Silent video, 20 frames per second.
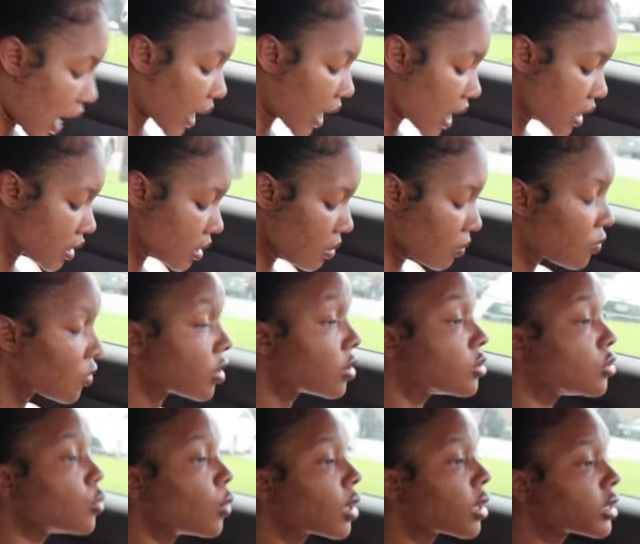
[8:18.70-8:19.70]
I got something for
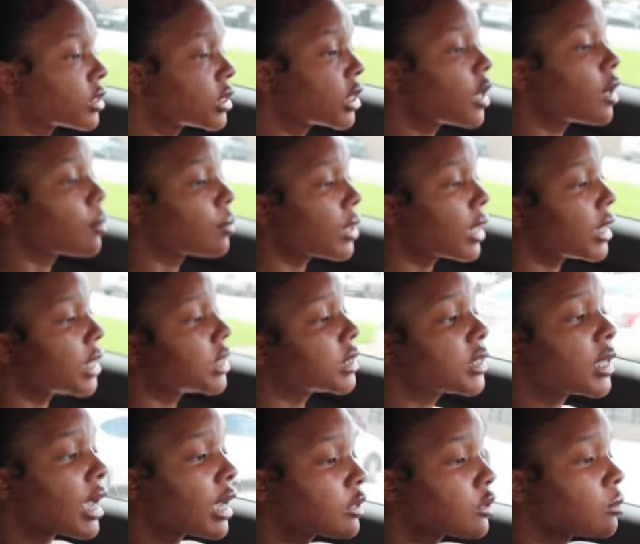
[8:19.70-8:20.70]
you. You want to sit here and play these
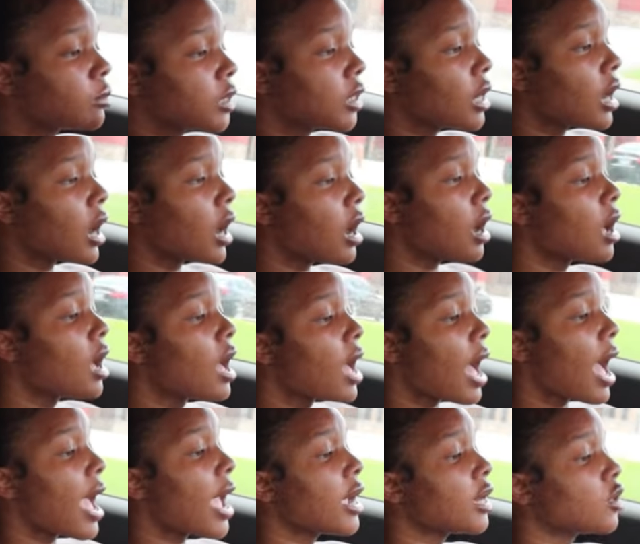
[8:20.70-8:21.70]
games with me? Nah,
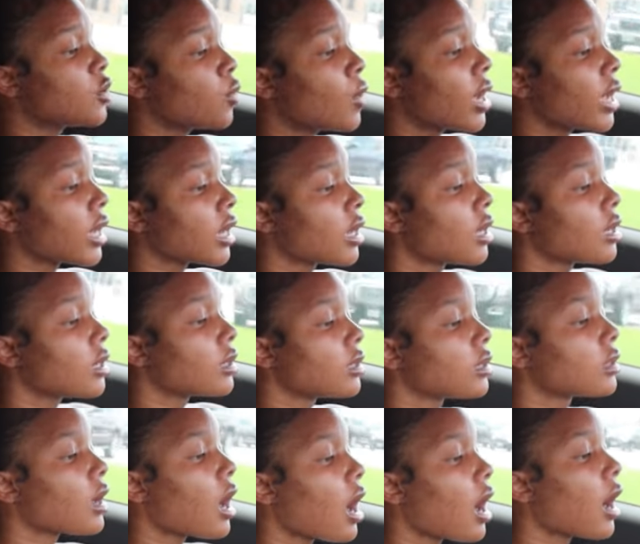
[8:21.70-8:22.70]
I ain't the
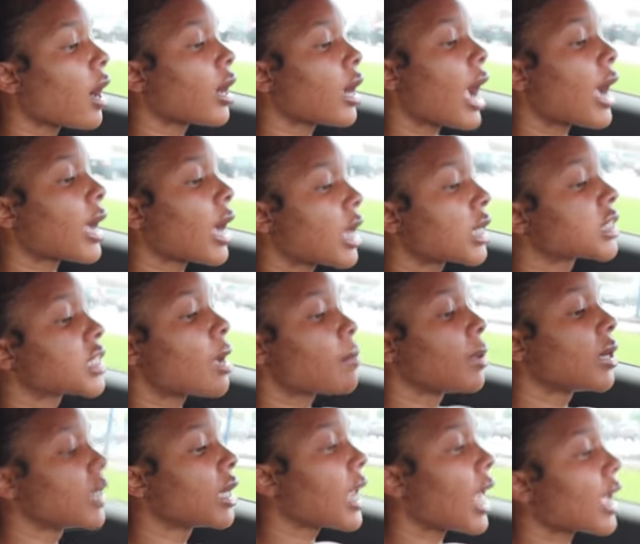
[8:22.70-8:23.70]
one. All right, I got to stop
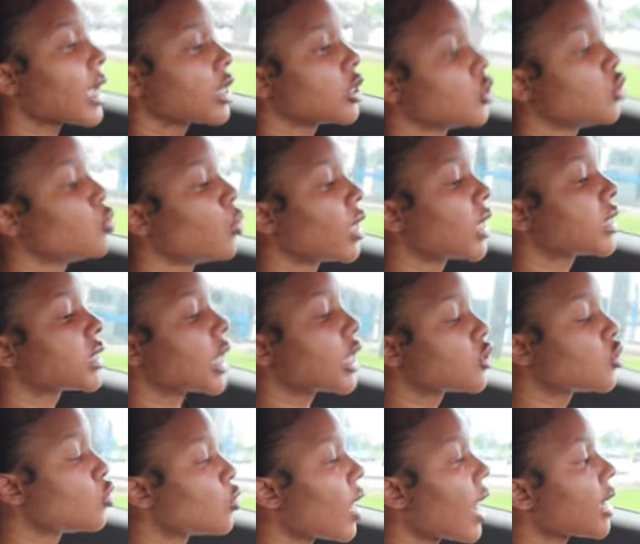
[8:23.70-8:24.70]
at the light because you want to
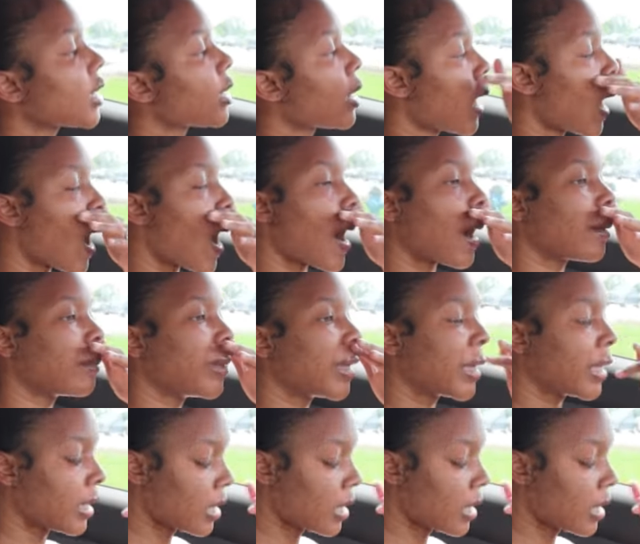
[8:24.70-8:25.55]
take two goddamn. All right, bet.